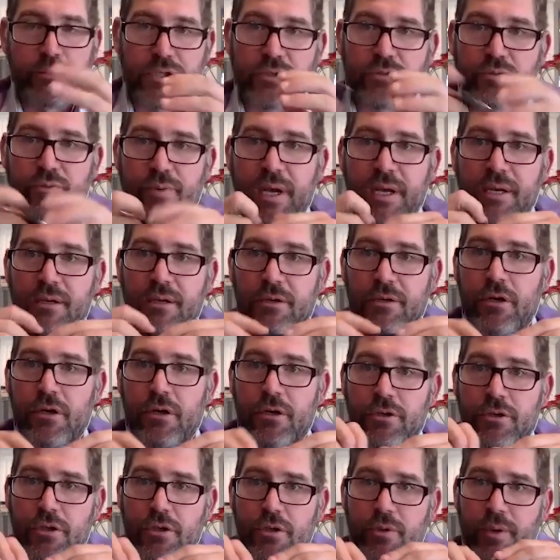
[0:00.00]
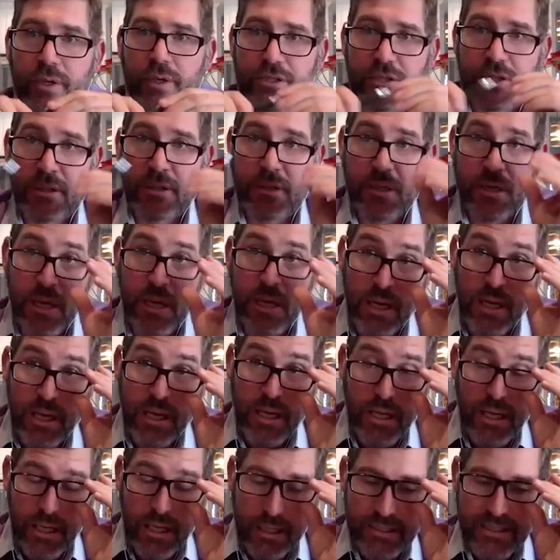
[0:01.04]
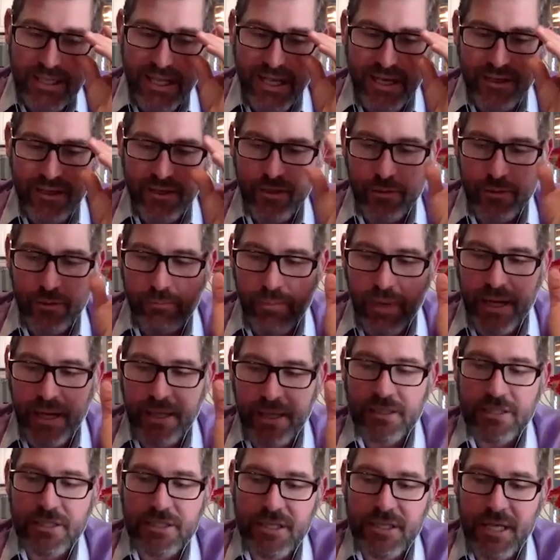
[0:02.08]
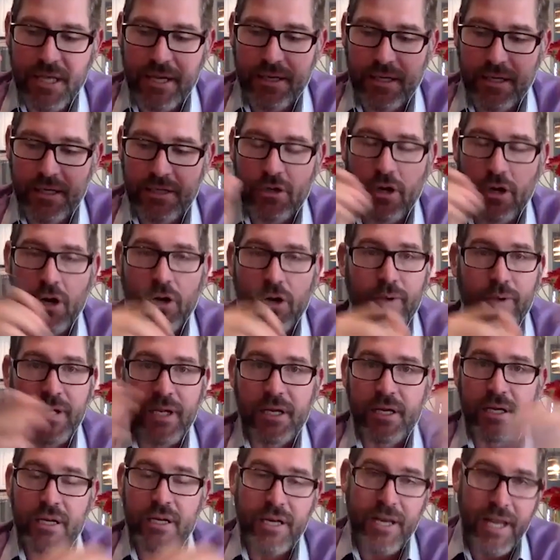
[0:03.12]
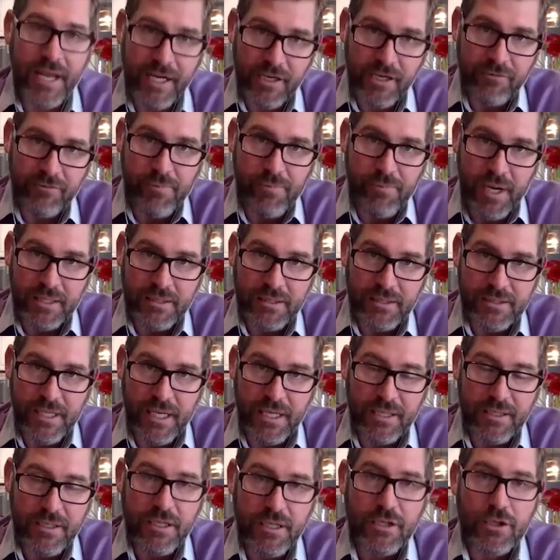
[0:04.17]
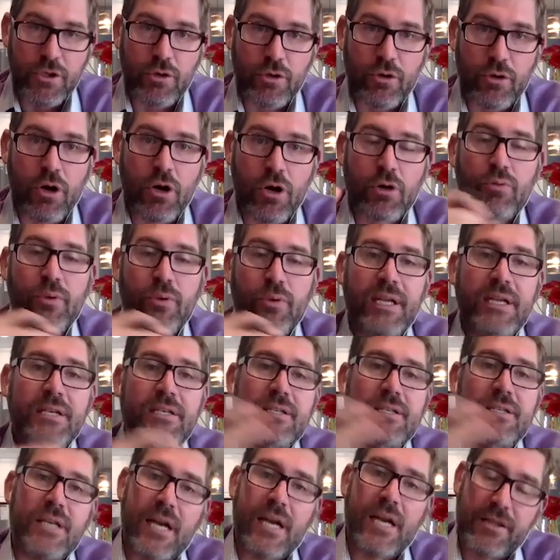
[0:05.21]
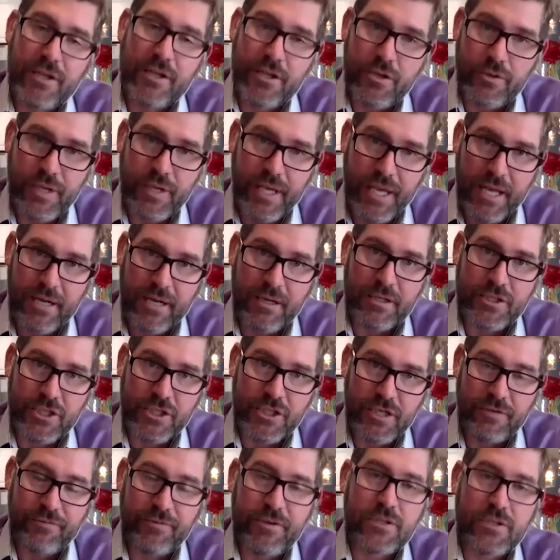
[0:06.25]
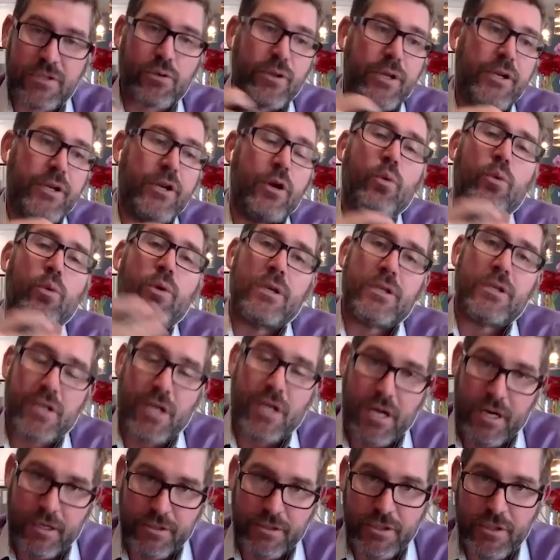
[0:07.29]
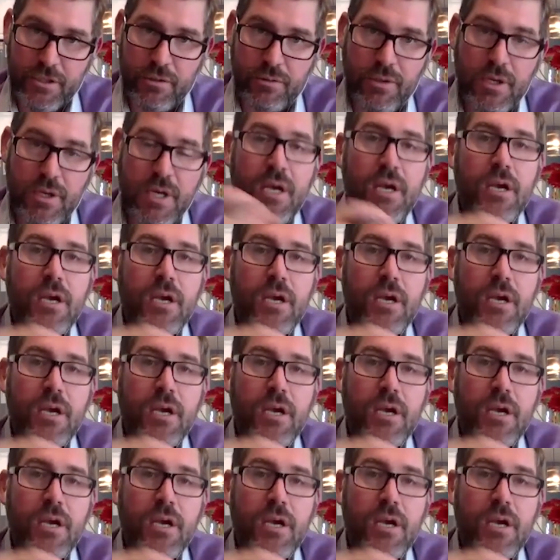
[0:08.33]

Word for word: just read on, on your question is that your mindset is already in a negative mindset. You're already saying that you can't achieve this or they don't want to talk to you.